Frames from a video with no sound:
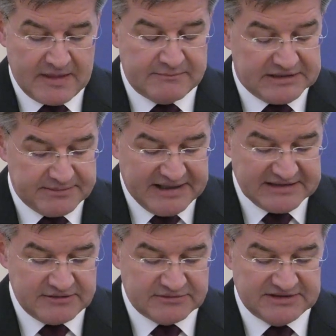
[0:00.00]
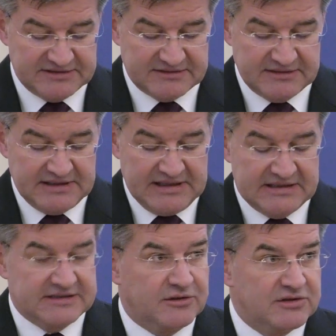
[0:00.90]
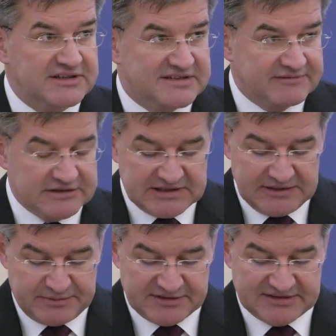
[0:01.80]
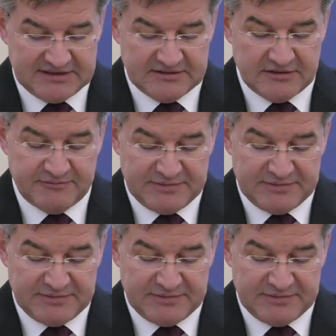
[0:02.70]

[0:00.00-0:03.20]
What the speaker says: But the bad news is that only 17%